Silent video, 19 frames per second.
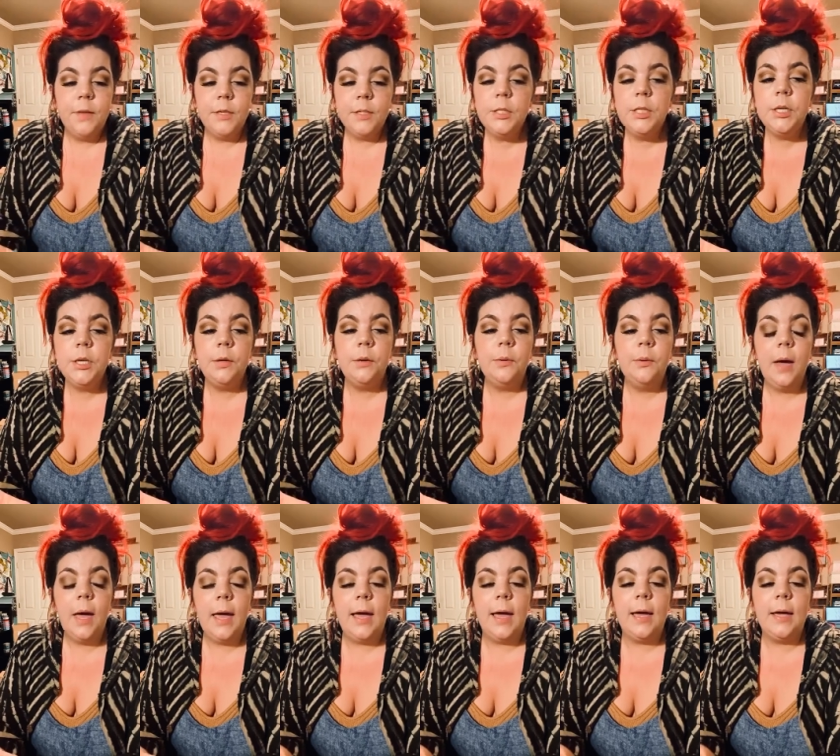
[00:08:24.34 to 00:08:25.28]
to.
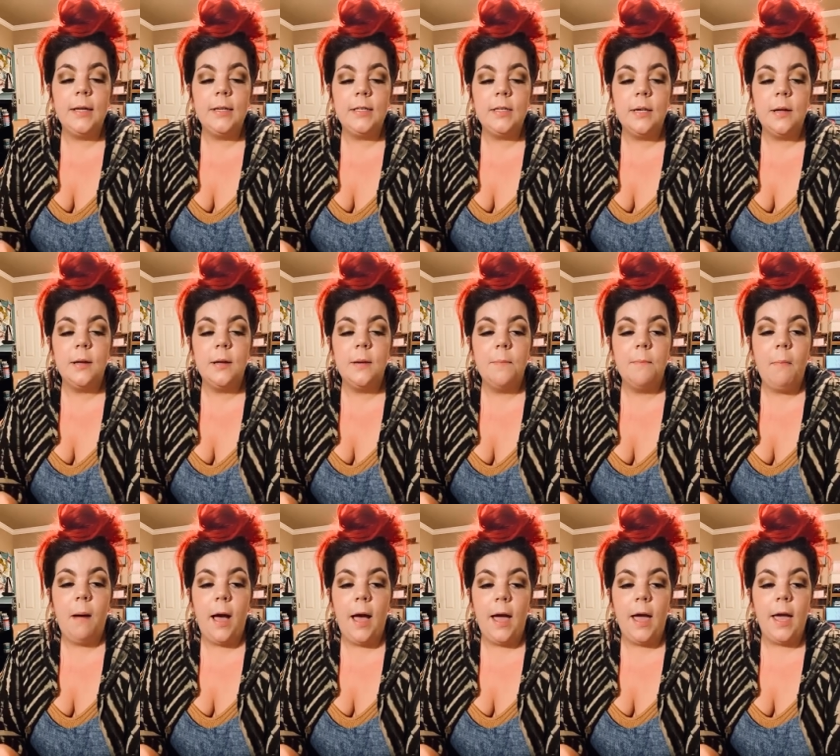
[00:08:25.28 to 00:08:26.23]
And
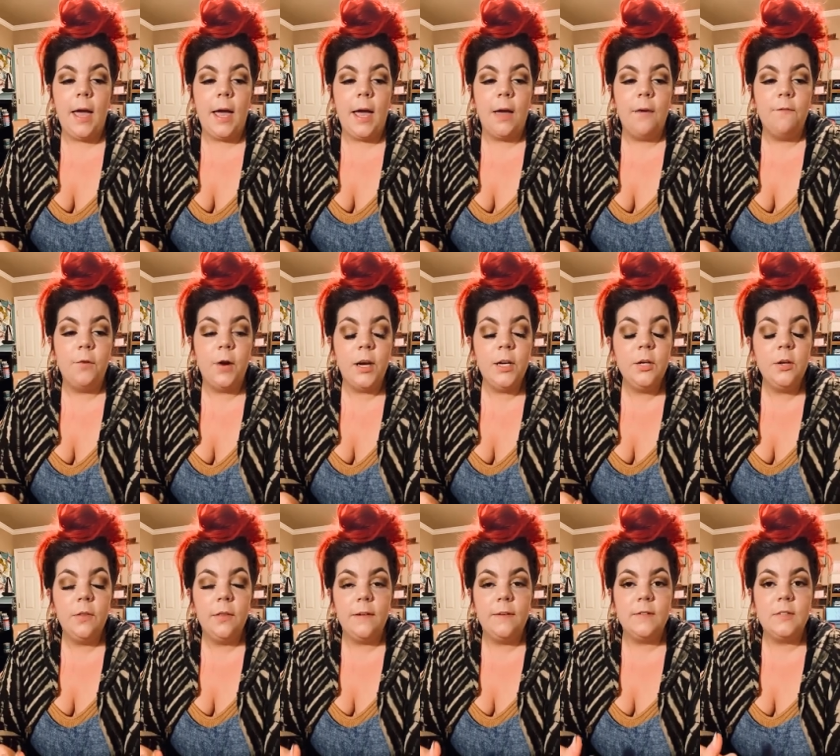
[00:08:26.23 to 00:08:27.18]
my friend
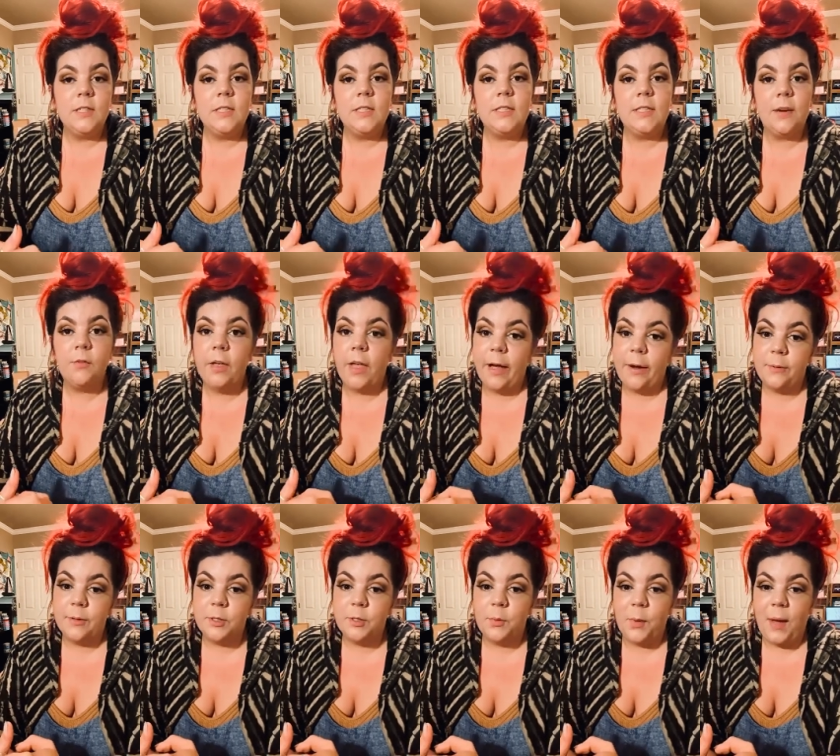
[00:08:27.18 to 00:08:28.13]
who lives several
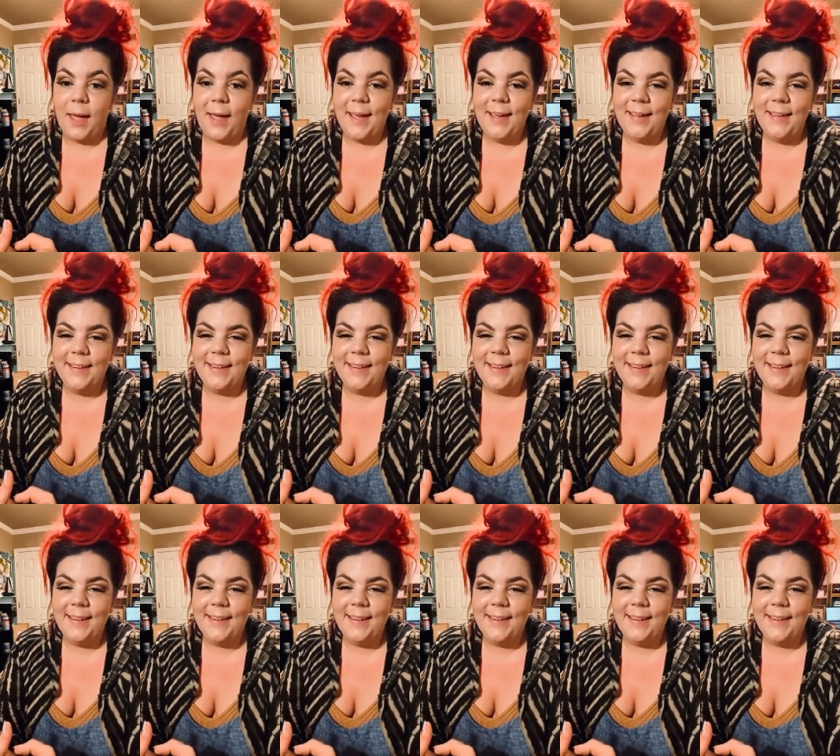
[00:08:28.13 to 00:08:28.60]
hours away,